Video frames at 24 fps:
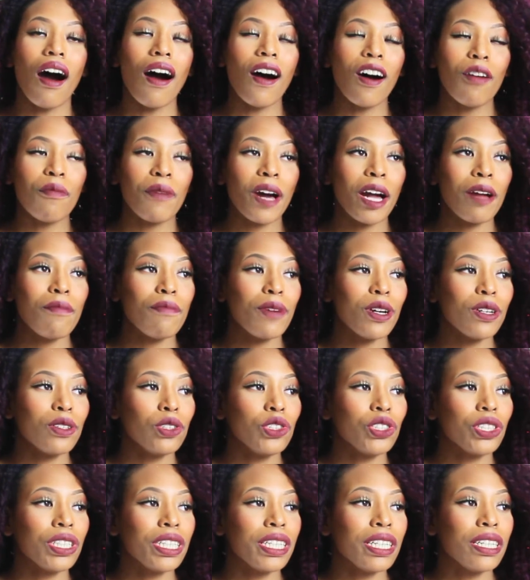all my
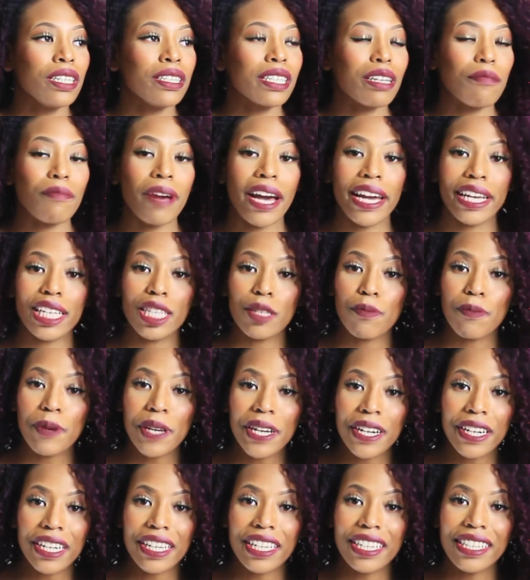emotions and my
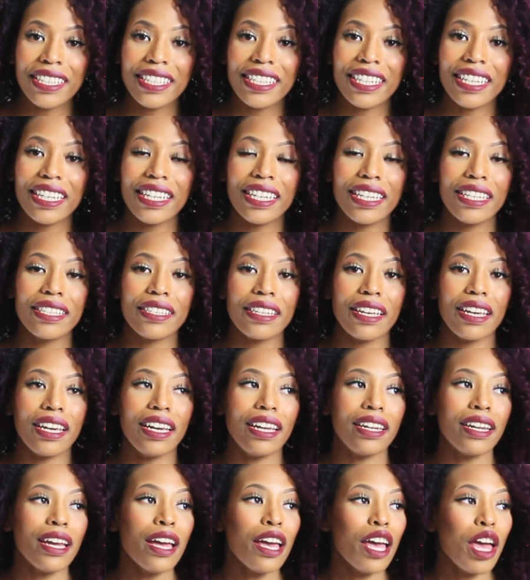experiences
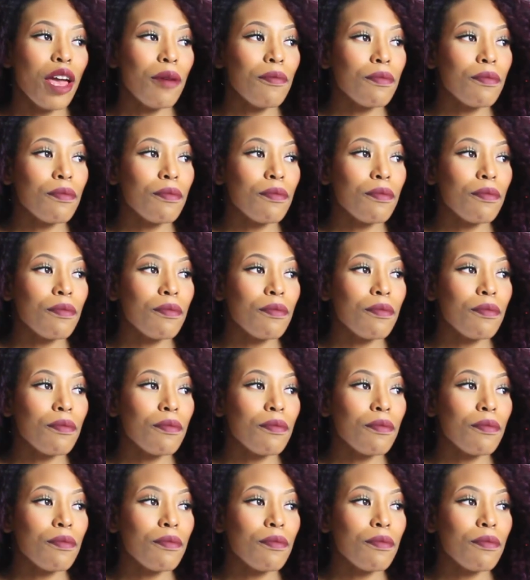and